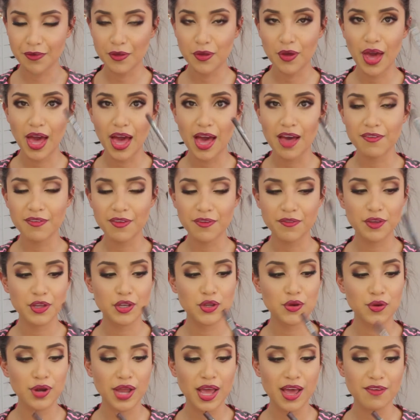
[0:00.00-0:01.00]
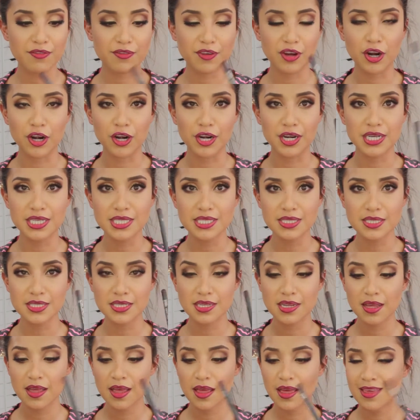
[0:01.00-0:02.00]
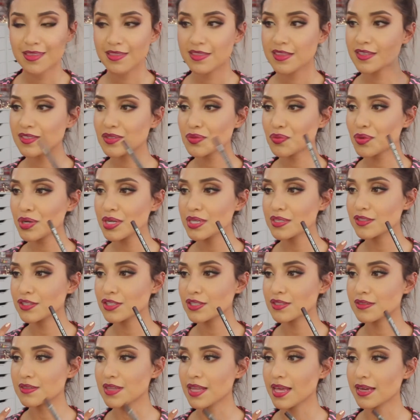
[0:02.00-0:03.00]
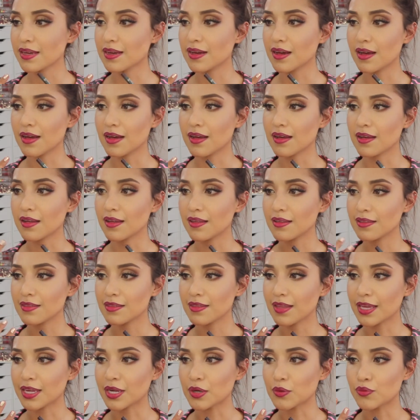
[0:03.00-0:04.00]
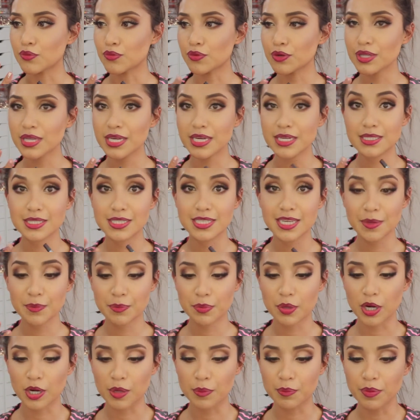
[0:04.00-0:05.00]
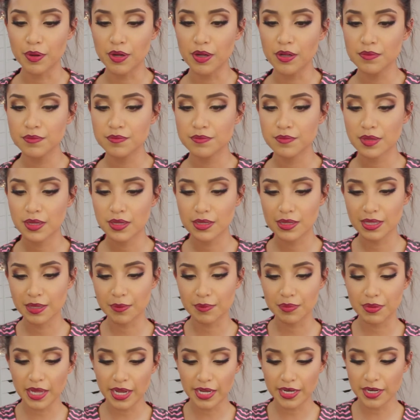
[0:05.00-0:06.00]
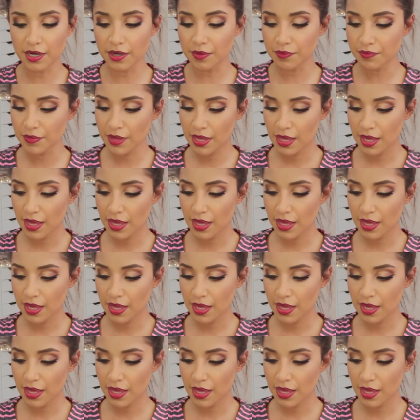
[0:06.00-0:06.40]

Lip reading: if you don't have Currant, this one is just like a really deep purple lip liner.